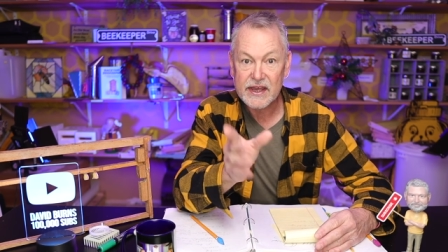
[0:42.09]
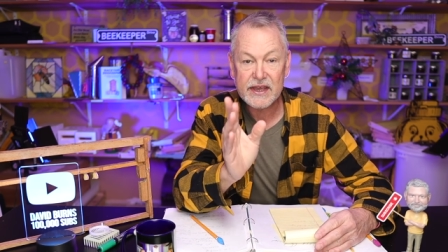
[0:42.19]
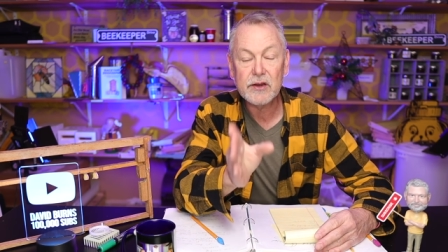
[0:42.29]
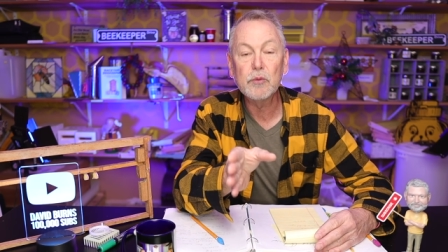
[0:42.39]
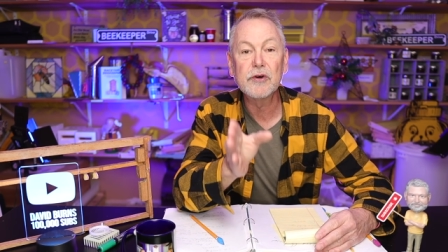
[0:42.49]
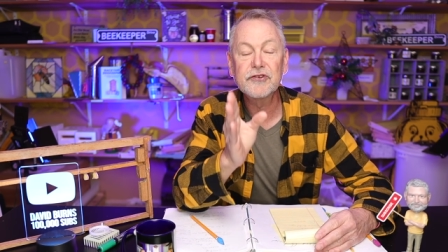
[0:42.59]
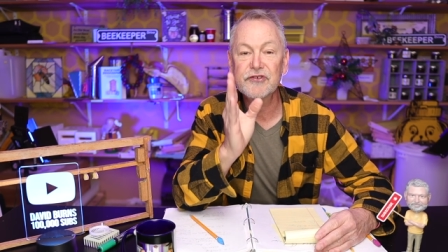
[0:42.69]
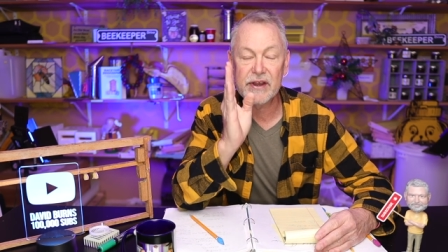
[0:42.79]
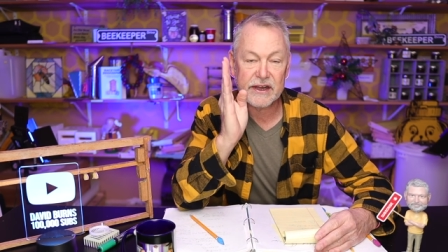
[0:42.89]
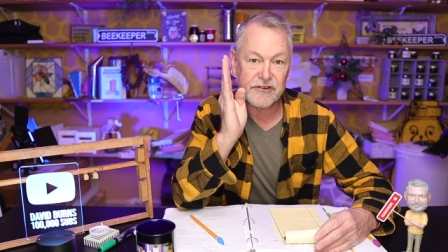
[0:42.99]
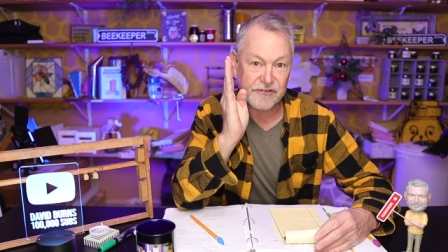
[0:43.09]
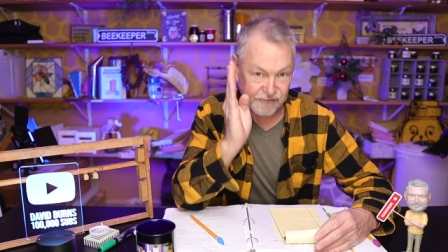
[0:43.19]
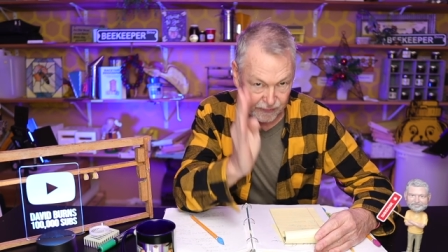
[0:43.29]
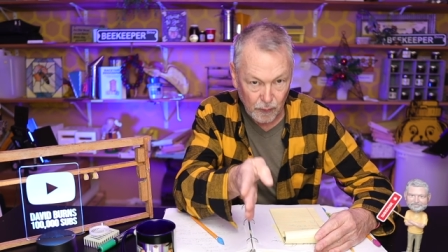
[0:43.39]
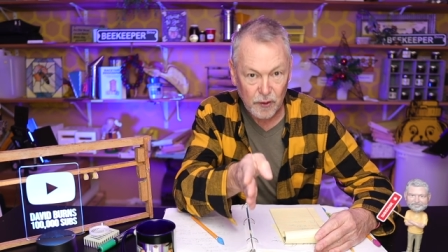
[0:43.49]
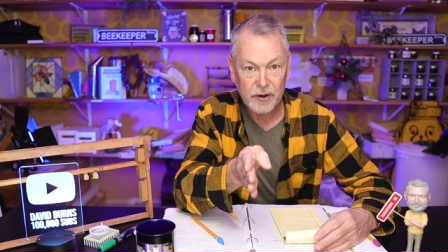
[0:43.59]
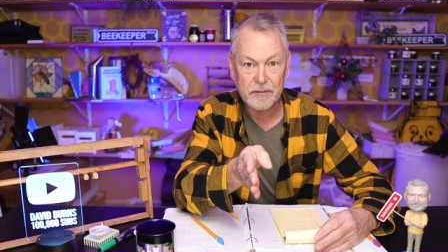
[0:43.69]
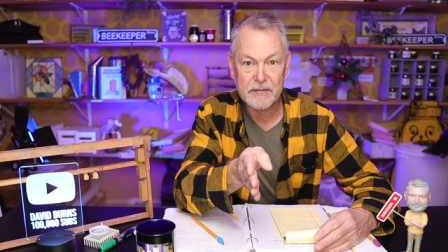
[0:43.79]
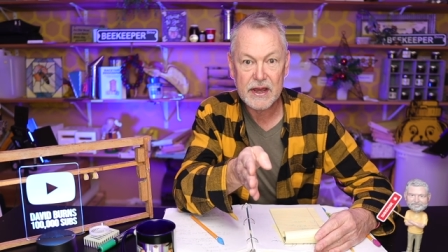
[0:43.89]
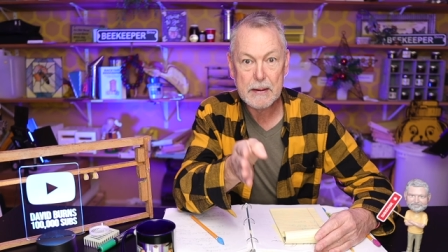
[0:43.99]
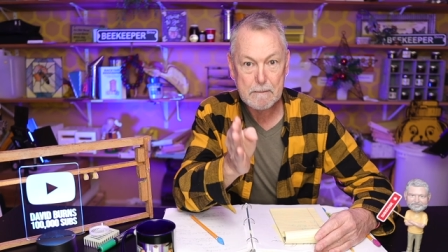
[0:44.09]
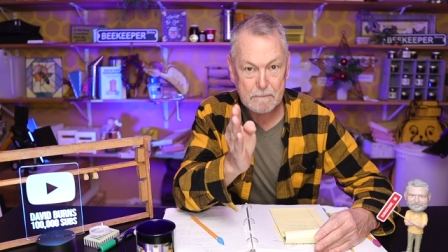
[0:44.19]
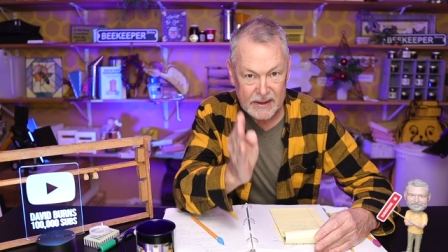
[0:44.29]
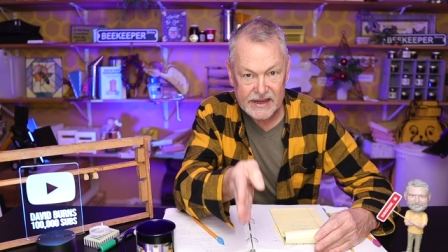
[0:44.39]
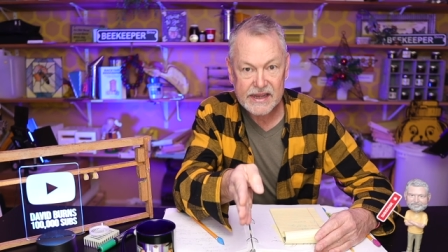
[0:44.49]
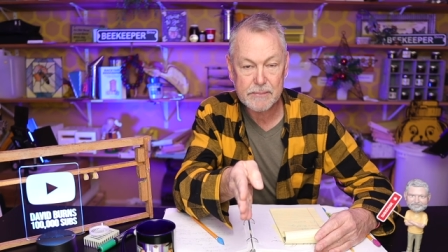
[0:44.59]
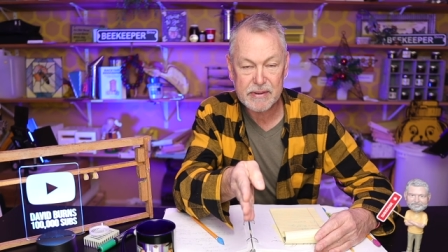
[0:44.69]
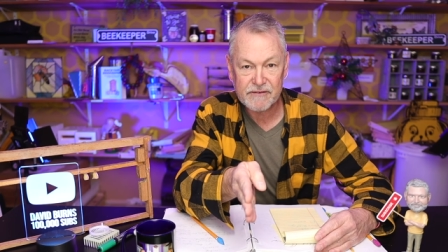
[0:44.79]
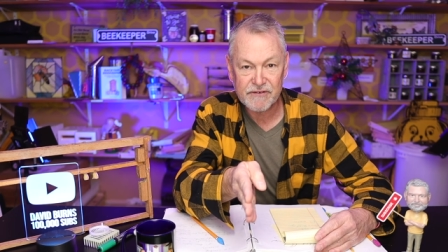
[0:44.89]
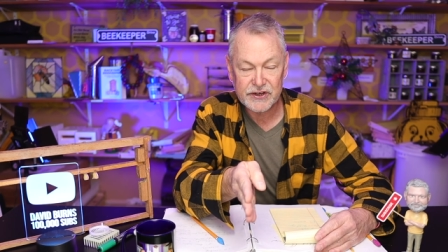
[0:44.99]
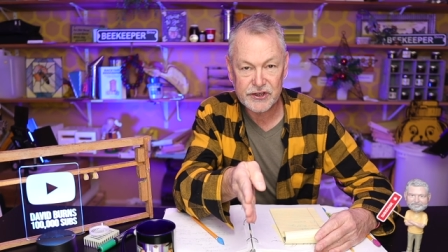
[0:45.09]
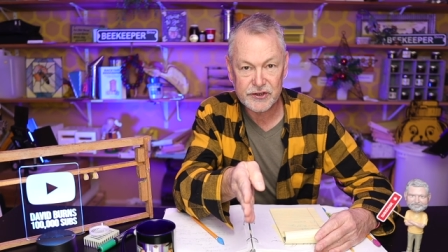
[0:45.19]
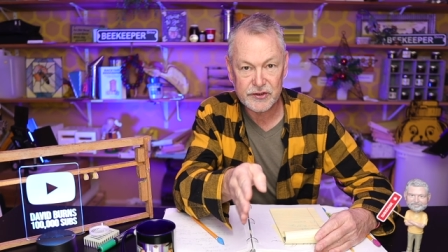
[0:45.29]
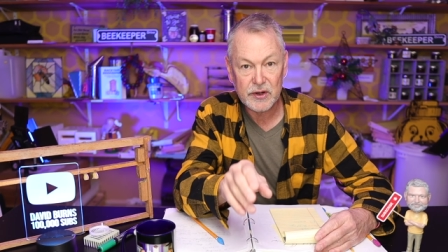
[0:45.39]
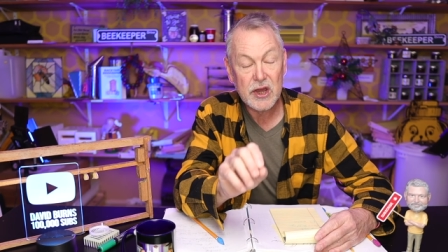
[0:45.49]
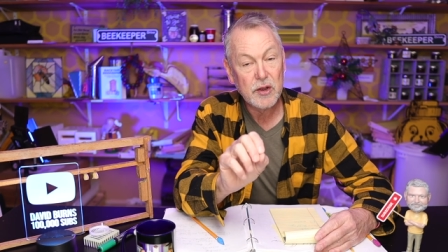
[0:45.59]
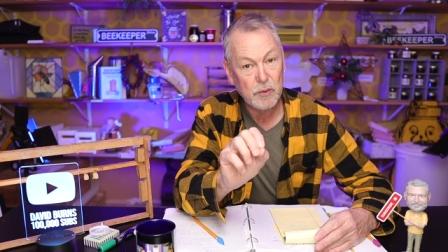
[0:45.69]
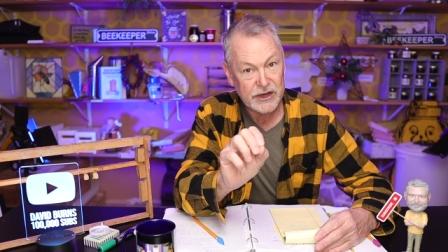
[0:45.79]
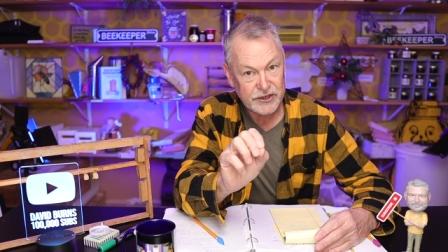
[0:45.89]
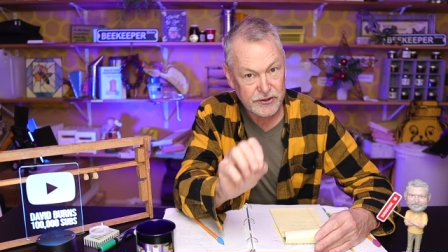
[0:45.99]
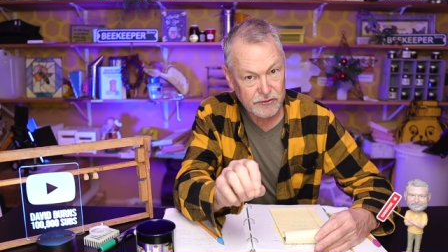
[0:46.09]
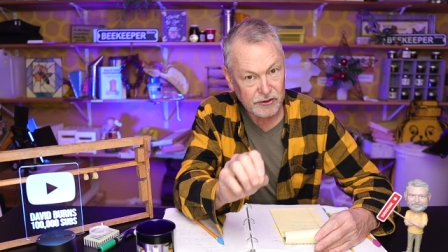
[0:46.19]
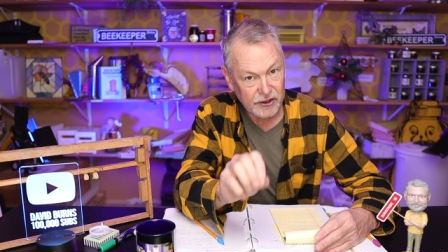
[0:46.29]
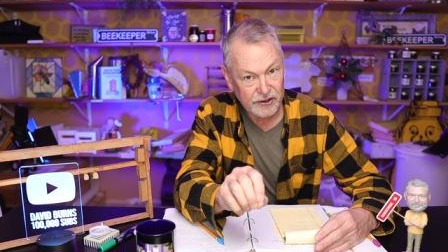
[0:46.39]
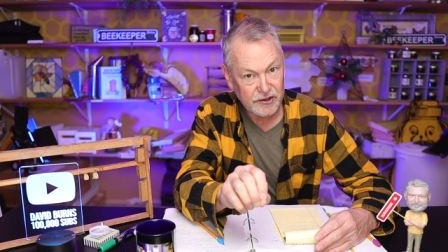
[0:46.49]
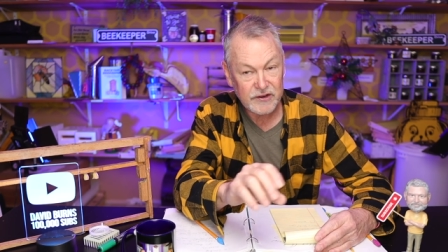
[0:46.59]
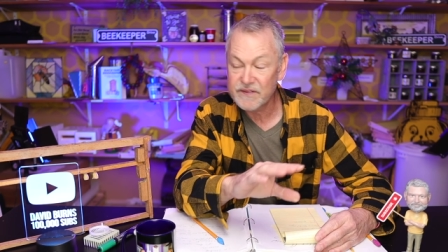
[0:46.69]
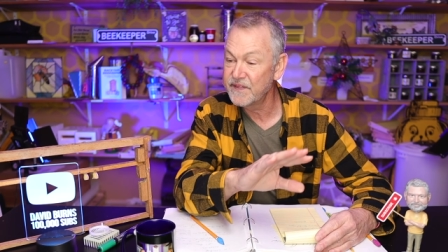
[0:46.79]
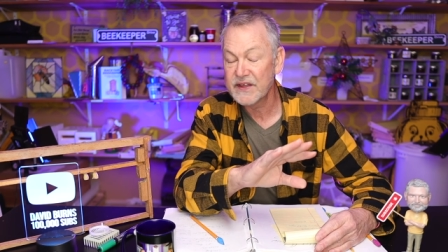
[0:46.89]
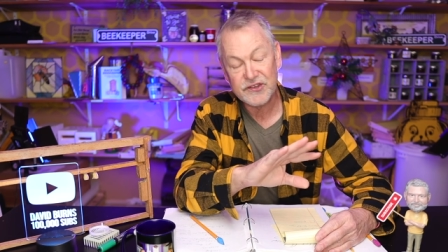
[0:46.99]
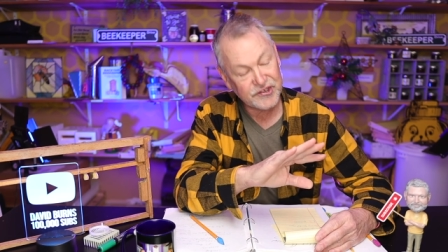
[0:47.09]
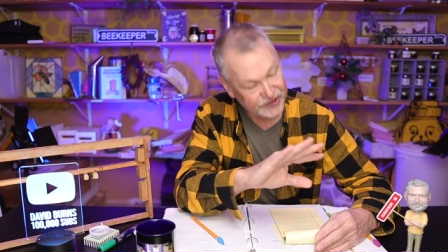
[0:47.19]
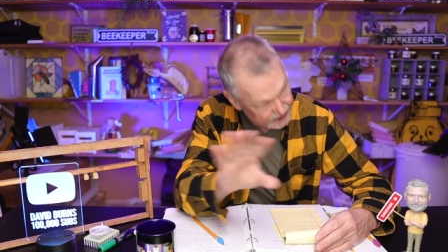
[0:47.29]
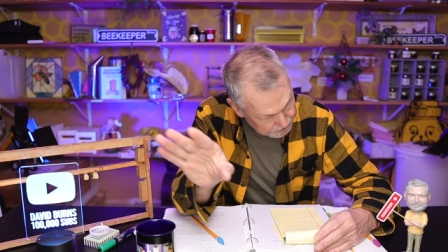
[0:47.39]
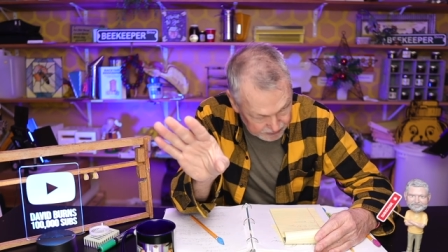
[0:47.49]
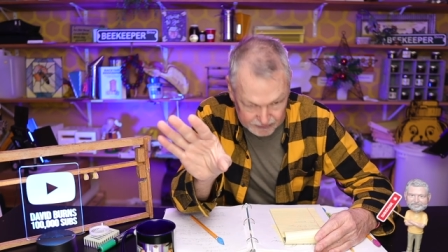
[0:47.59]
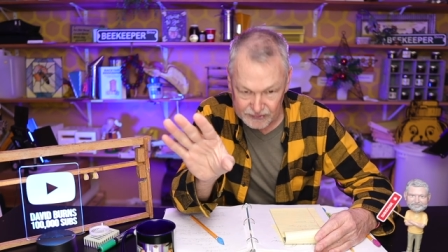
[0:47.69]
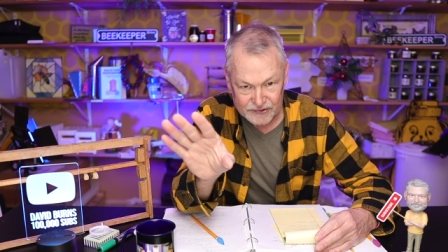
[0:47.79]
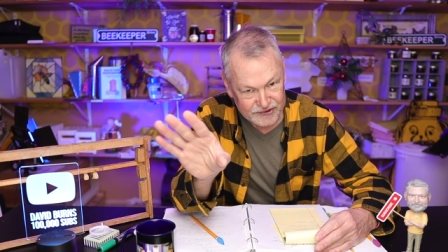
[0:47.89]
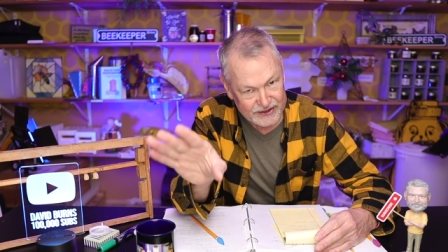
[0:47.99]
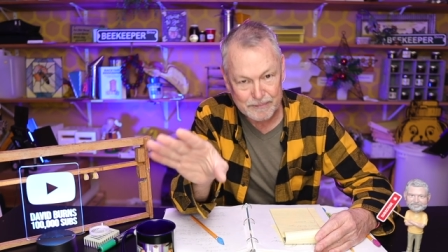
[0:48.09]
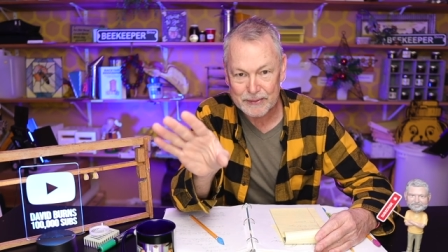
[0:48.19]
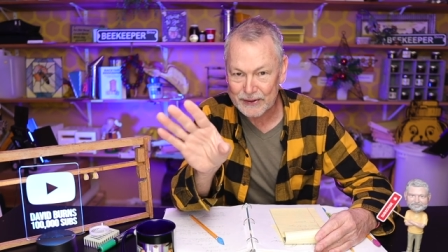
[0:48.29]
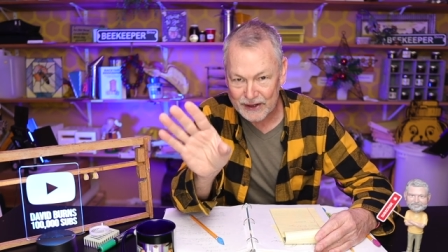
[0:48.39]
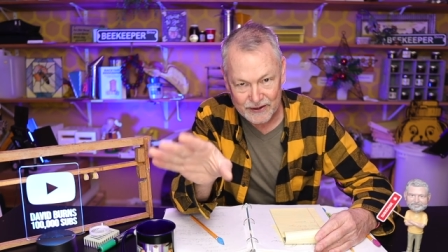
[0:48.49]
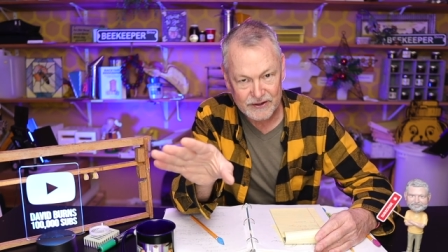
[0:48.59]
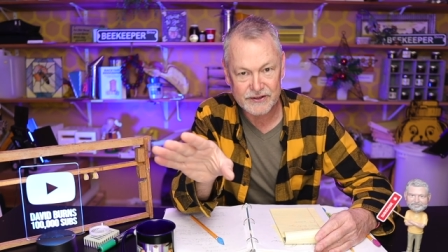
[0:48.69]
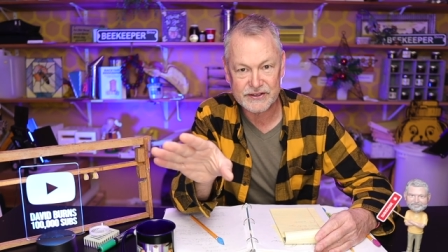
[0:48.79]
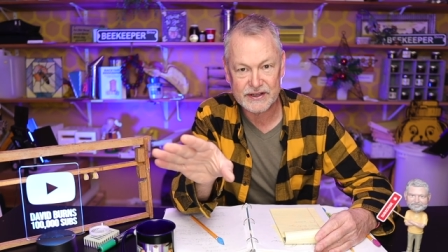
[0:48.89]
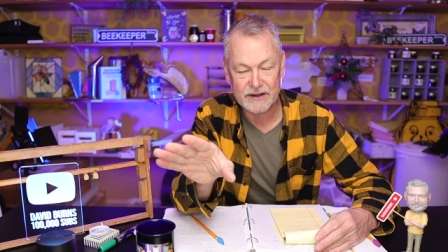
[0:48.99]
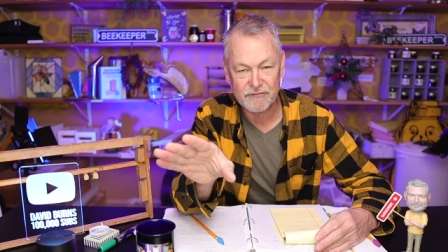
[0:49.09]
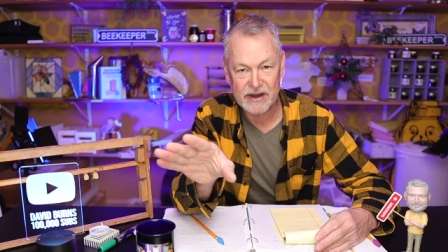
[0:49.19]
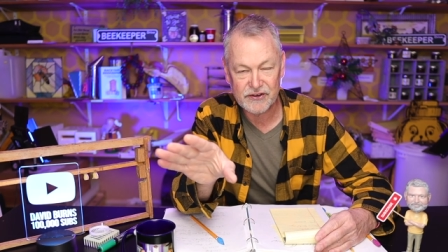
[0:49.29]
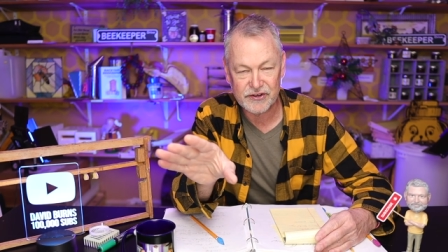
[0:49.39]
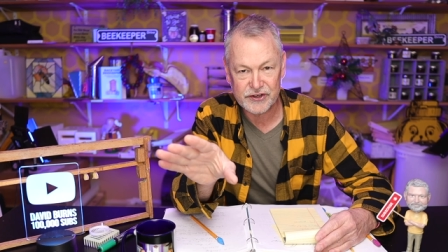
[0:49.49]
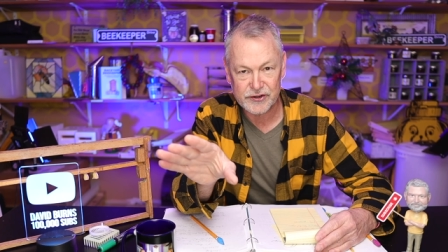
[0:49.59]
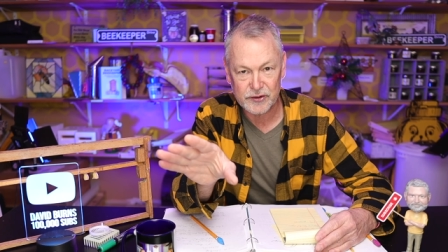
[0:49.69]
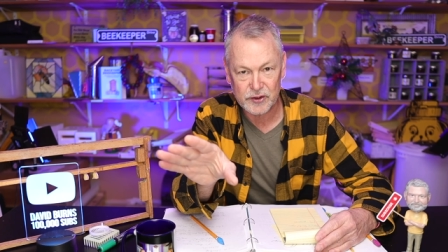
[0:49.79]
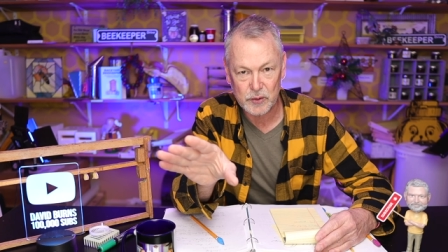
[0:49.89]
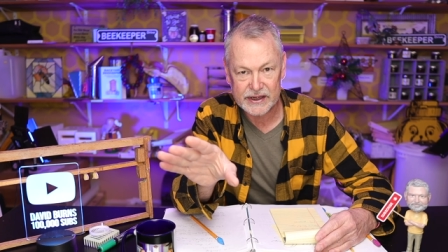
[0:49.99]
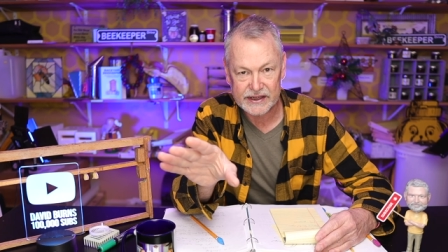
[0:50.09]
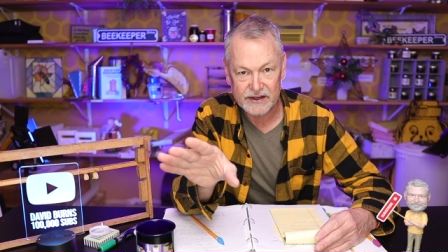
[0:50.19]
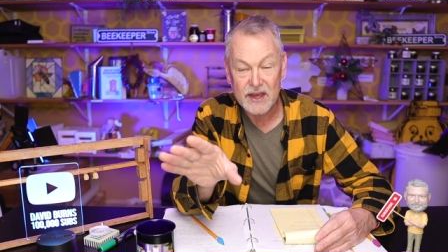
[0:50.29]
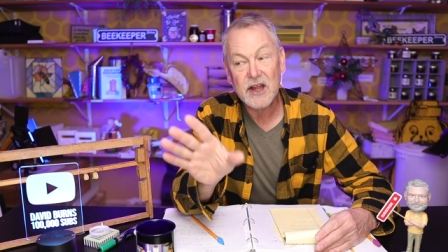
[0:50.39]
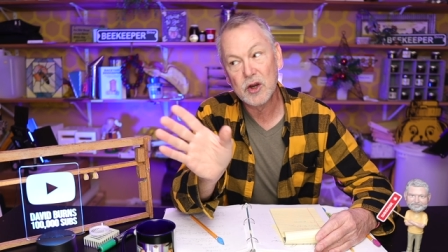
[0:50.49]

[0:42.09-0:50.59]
It will transform beekeeping for you when you learn the simple, simple art of raising your own queen.